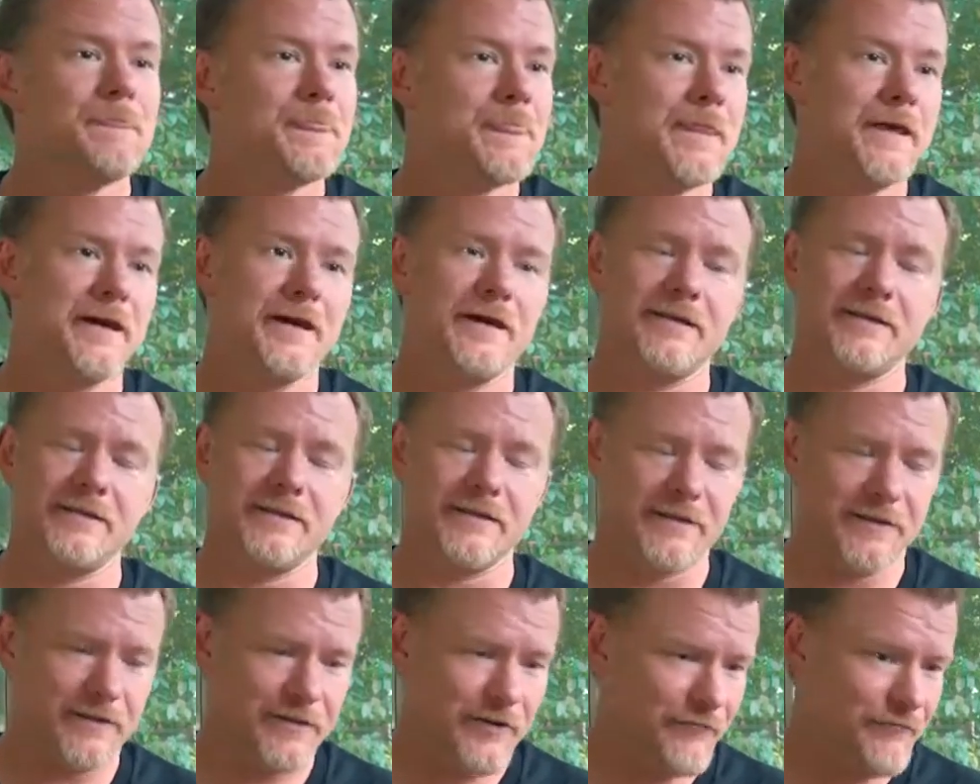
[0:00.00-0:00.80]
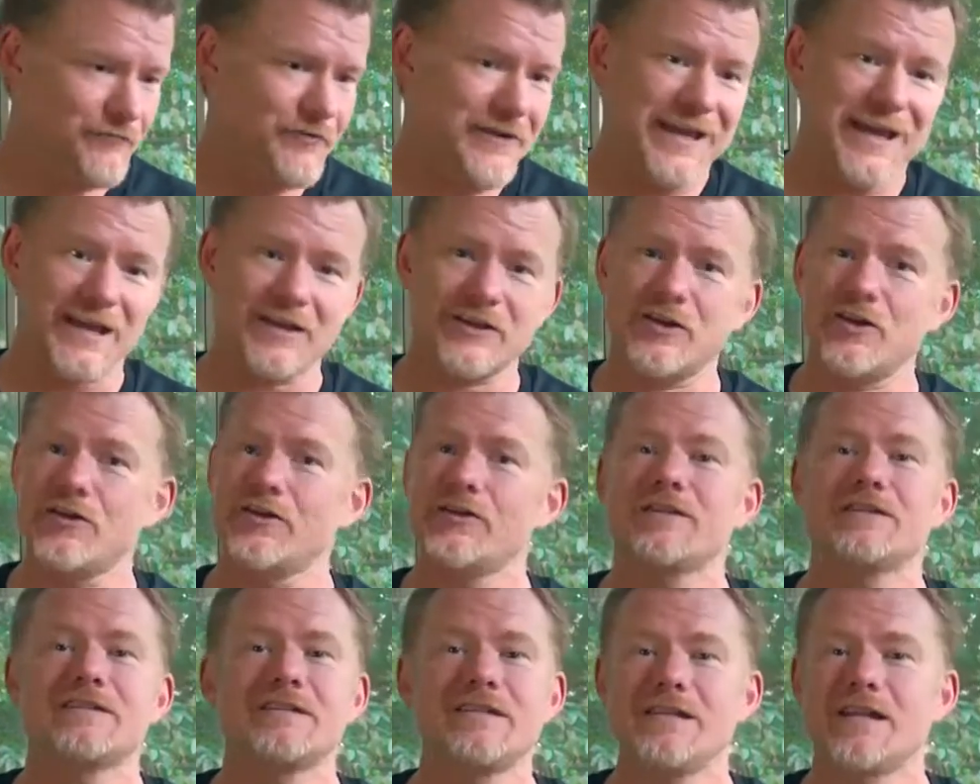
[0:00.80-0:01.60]
The fiat
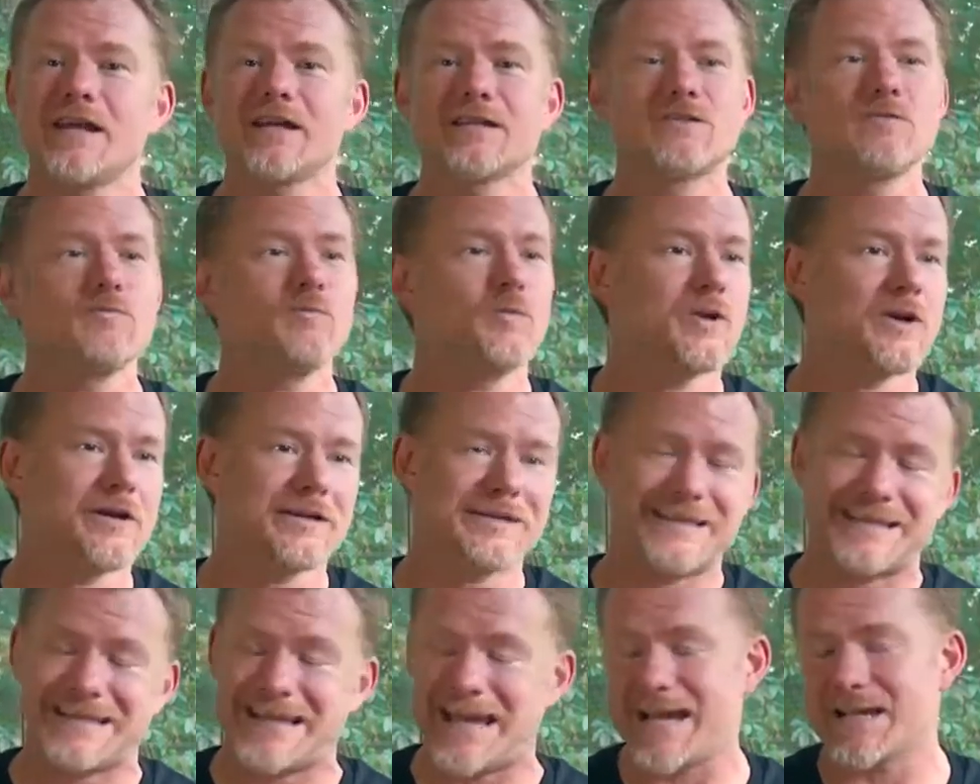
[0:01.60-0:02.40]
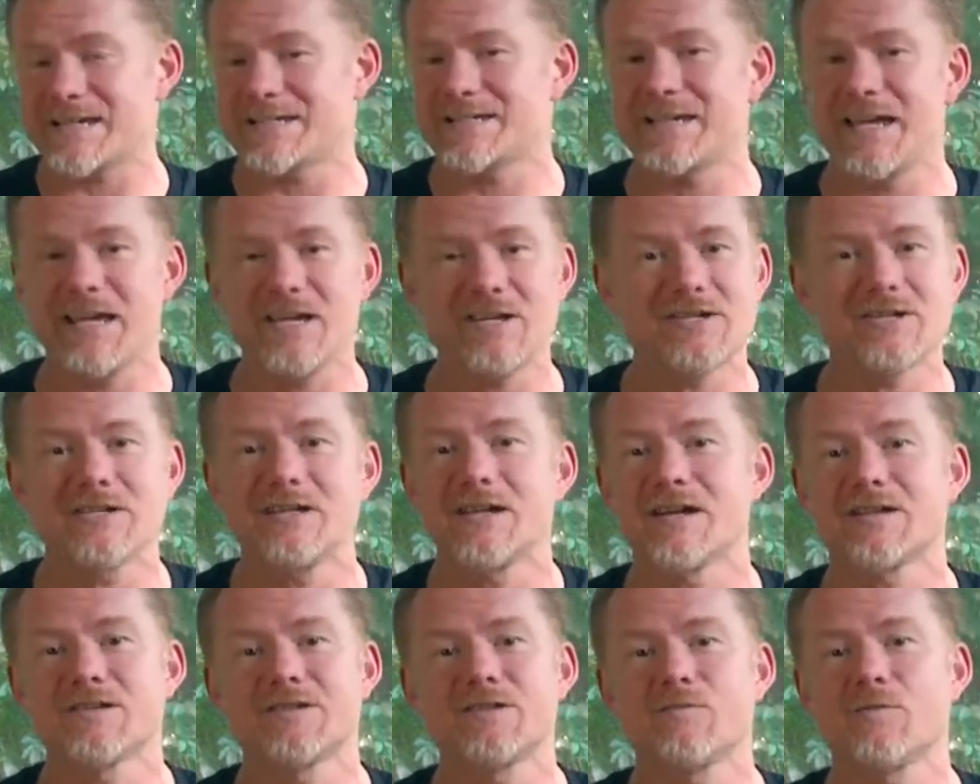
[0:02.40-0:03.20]
currency doesn't work. The
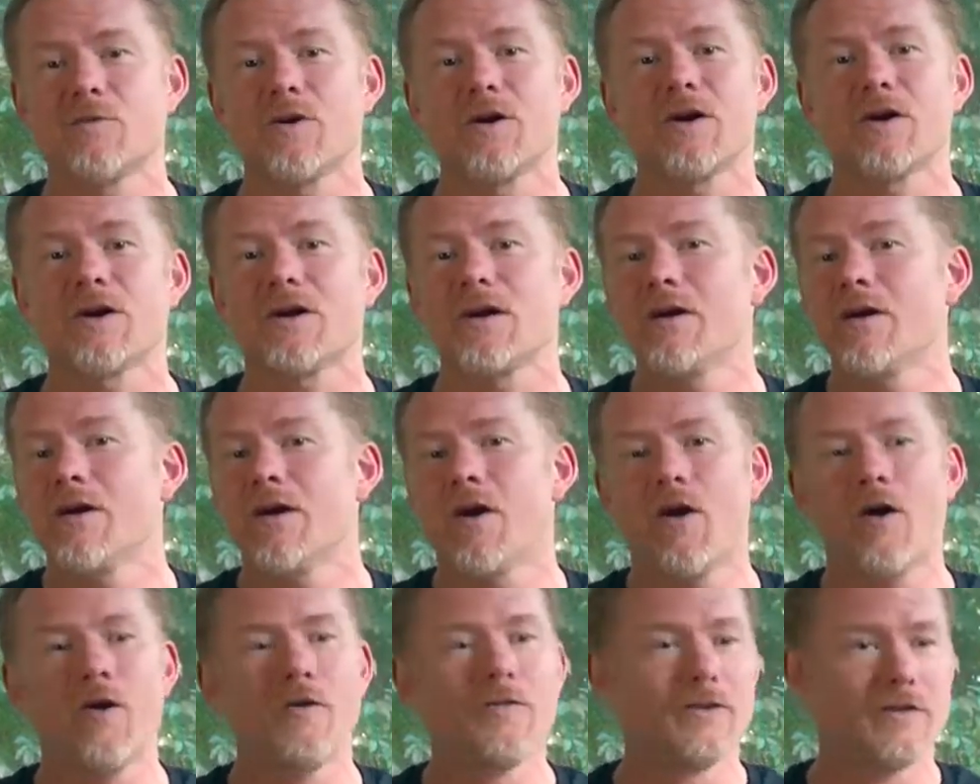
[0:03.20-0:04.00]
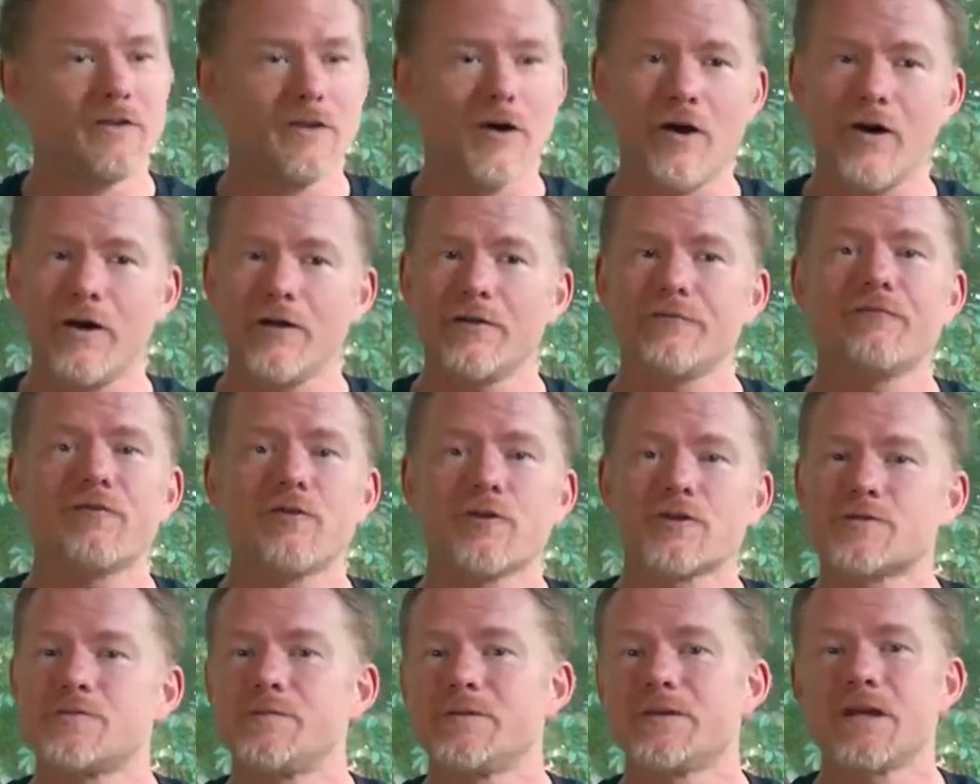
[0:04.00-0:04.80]
taxation doesn't work. All the law
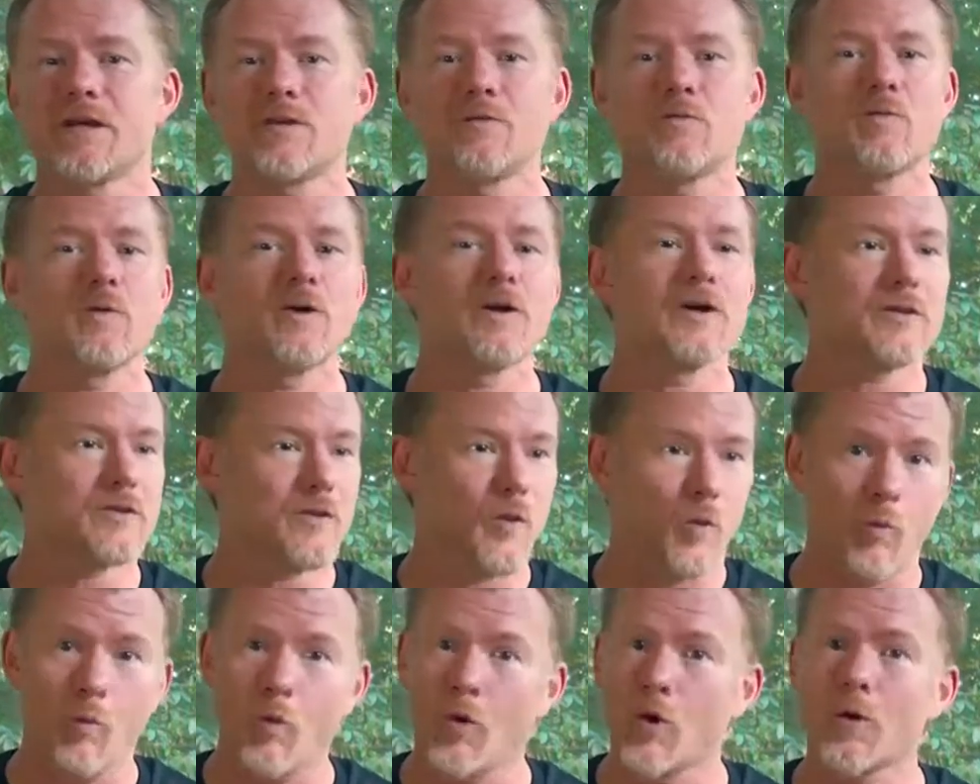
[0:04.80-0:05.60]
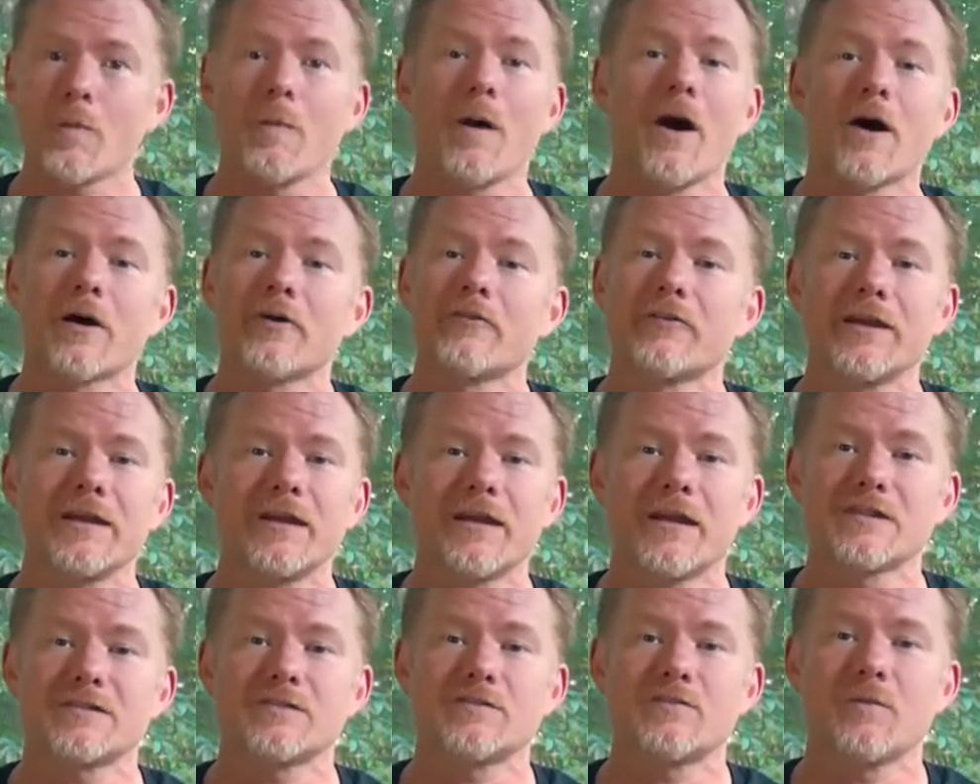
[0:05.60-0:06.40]
enforcement doesn't work. The
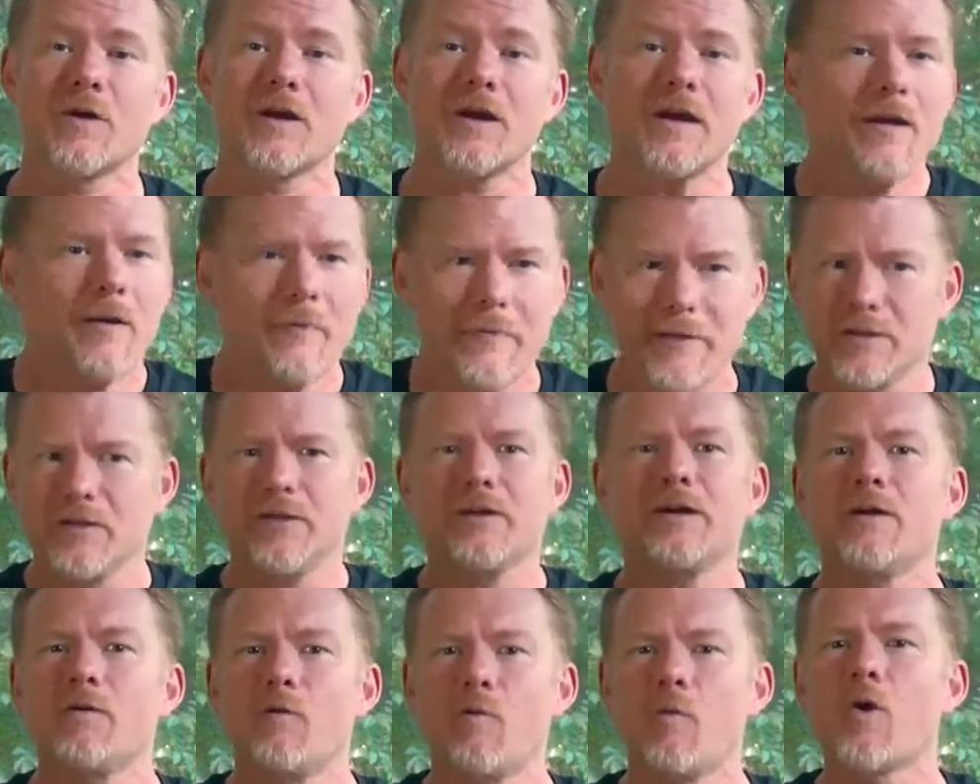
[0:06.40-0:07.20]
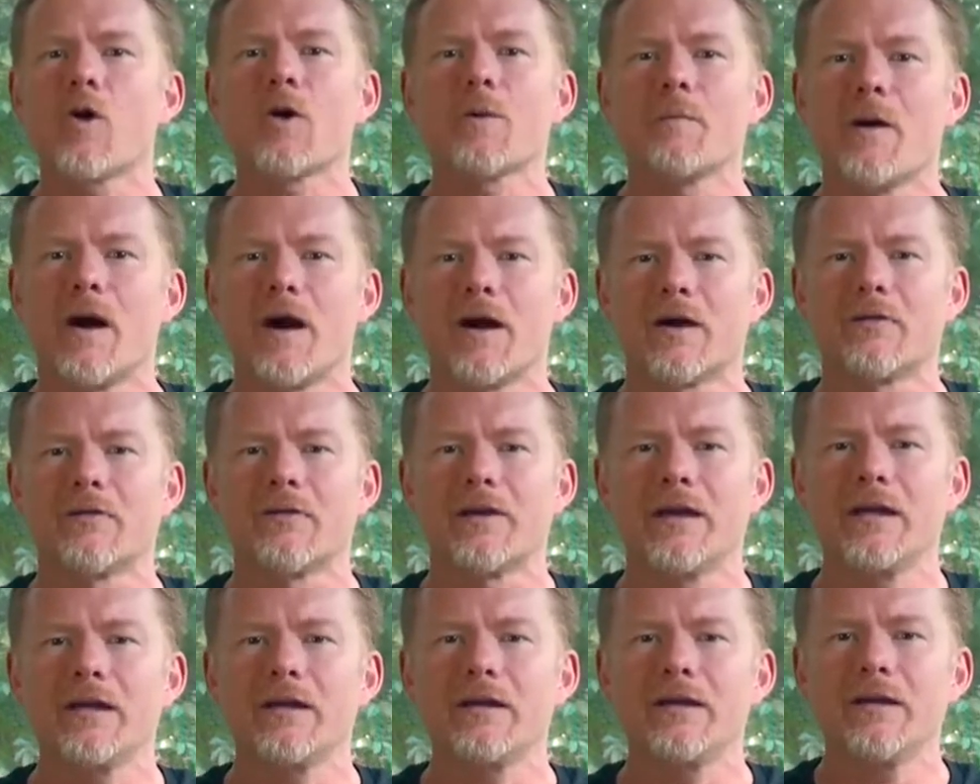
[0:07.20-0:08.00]
warmongering doesn't work. I mean, look at
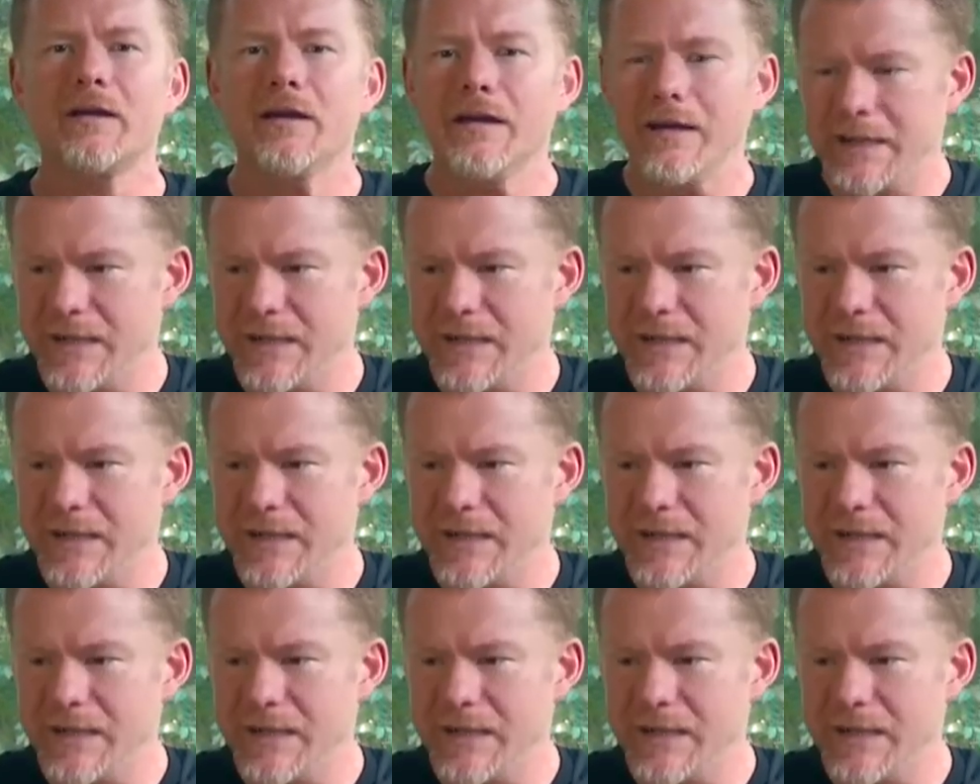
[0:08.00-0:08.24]
warmongering.